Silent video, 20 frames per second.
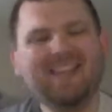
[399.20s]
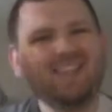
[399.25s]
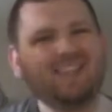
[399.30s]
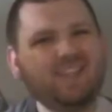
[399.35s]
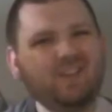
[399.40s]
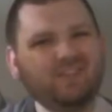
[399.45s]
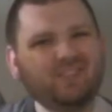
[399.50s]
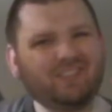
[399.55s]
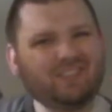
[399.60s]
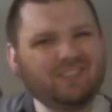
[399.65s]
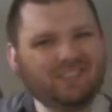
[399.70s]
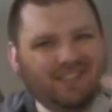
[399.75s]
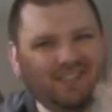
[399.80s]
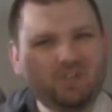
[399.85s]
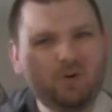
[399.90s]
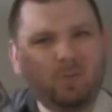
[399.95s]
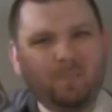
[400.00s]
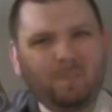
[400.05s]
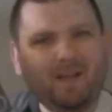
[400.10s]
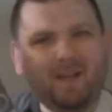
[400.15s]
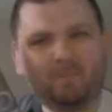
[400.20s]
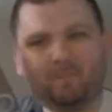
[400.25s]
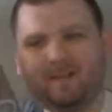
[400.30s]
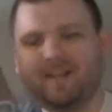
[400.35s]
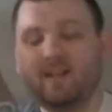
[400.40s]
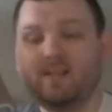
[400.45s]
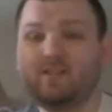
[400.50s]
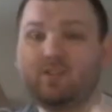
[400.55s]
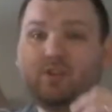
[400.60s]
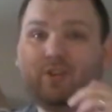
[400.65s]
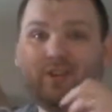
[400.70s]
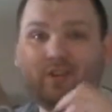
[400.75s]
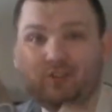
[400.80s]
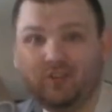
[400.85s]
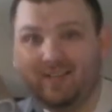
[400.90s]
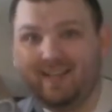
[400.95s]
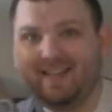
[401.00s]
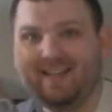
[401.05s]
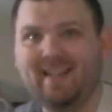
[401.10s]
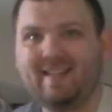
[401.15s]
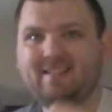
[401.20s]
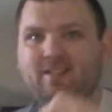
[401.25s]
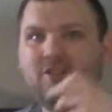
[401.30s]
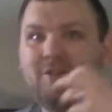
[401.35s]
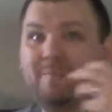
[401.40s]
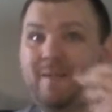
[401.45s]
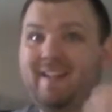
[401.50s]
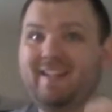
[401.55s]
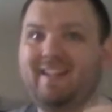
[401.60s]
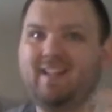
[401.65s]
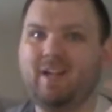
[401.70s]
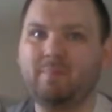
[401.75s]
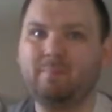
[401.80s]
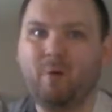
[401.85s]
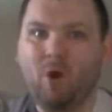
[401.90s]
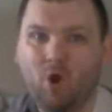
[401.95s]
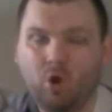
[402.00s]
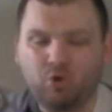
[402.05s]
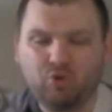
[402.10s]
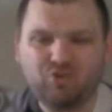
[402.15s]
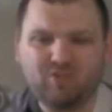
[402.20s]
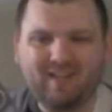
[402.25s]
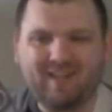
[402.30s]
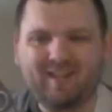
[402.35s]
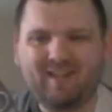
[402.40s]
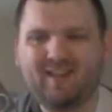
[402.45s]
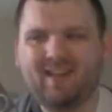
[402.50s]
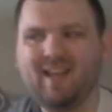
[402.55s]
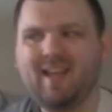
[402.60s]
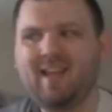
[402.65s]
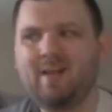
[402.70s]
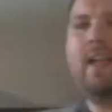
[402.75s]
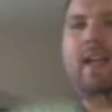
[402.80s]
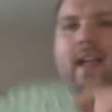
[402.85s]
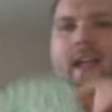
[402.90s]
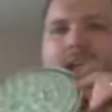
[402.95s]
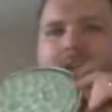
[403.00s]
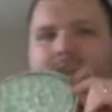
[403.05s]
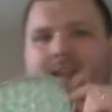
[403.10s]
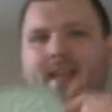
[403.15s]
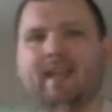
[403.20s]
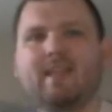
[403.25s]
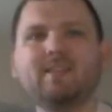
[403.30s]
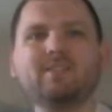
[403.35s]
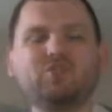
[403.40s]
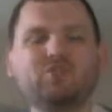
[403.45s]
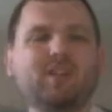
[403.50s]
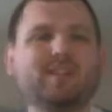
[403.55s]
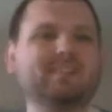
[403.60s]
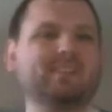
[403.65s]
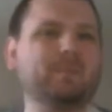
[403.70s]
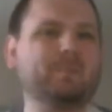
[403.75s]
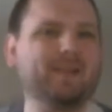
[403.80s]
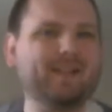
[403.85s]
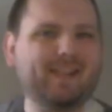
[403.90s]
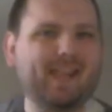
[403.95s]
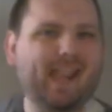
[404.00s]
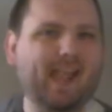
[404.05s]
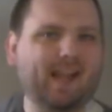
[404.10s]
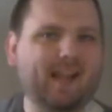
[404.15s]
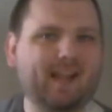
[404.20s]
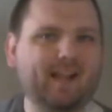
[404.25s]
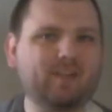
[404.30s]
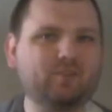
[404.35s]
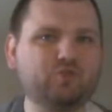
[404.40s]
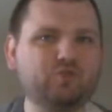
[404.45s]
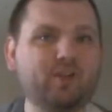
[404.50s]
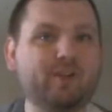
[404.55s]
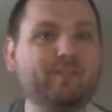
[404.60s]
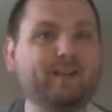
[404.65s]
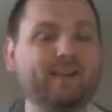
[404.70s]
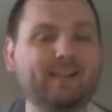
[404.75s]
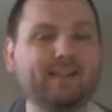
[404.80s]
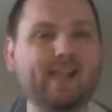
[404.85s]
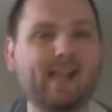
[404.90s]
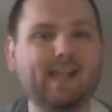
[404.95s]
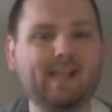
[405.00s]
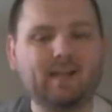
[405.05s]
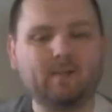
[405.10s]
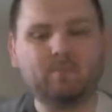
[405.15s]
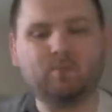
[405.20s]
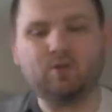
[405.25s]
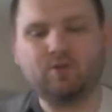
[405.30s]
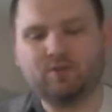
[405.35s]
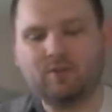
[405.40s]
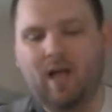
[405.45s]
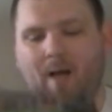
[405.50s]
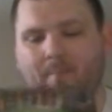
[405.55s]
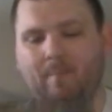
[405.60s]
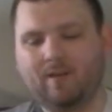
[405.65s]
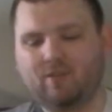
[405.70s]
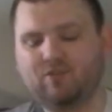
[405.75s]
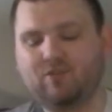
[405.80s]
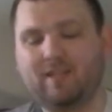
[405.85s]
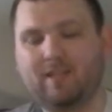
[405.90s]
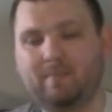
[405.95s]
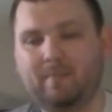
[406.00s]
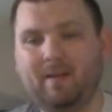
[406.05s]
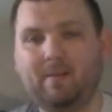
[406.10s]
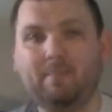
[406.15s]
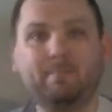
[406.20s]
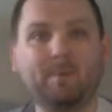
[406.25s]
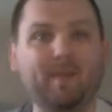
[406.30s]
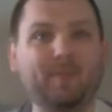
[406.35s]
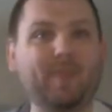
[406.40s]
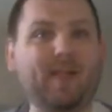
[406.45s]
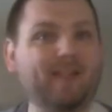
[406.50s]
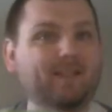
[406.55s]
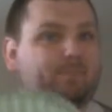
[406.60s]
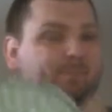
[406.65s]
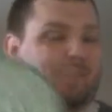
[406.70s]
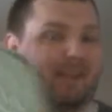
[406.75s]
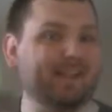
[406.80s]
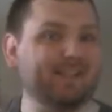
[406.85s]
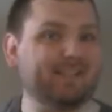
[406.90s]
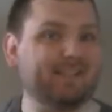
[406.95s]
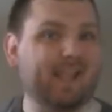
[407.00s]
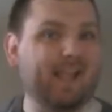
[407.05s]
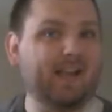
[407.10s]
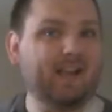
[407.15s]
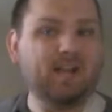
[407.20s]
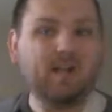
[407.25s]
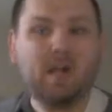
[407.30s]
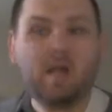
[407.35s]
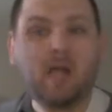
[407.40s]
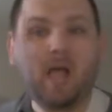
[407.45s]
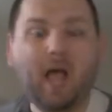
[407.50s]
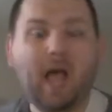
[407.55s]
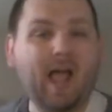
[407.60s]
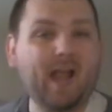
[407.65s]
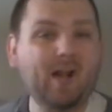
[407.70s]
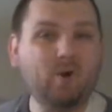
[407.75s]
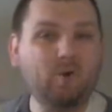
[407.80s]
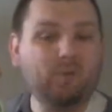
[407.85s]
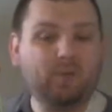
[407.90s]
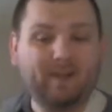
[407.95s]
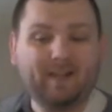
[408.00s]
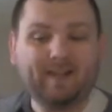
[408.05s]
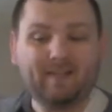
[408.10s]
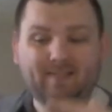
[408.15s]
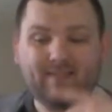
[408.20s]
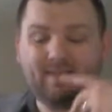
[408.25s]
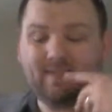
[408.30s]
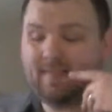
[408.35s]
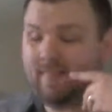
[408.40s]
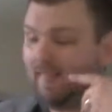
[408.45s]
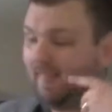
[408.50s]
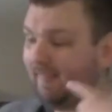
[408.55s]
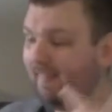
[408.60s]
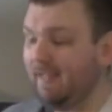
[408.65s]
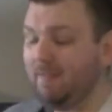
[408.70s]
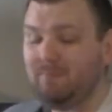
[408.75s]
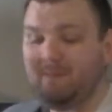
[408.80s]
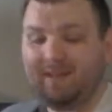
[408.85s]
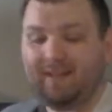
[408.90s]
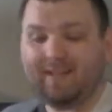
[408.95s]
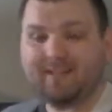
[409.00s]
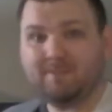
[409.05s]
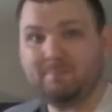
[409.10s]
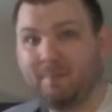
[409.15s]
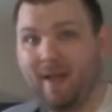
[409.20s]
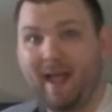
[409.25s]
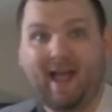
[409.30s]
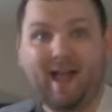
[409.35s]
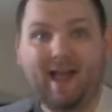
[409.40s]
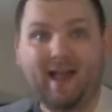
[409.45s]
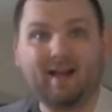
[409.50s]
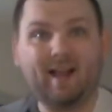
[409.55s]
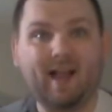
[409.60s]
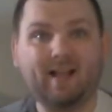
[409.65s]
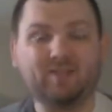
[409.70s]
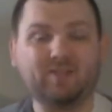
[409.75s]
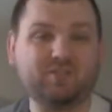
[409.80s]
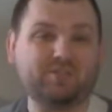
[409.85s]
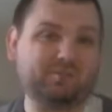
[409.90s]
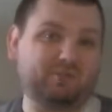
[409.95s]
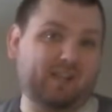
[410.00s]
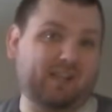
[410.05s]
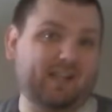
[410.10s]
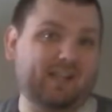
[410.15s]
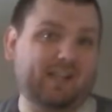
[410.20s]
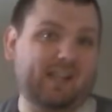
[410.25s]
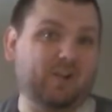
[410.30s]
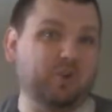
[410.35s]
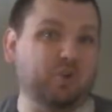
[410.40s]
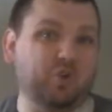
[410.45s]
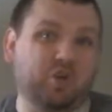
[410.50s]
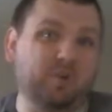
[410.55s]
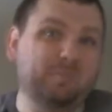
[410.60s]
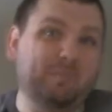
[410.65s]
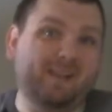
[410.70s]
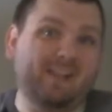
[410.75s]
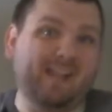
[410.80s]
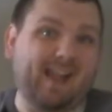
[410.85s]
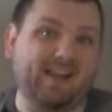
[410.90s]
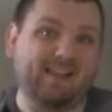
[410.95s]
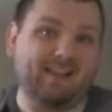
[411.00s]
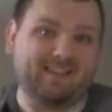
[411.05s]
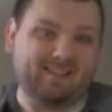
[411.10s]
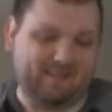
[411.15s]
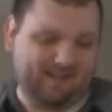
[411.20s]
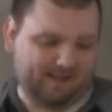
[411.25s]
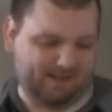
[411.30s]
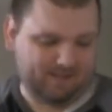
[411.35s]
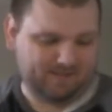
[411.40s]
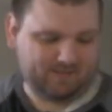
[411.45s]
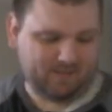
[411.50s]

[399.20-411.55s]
There's a little bit because they're ingredients and you're making a potion. It is just a mechanic-driven game. There's not much theming. But that being said, I don't think the theming is bad. I just think it could be anything.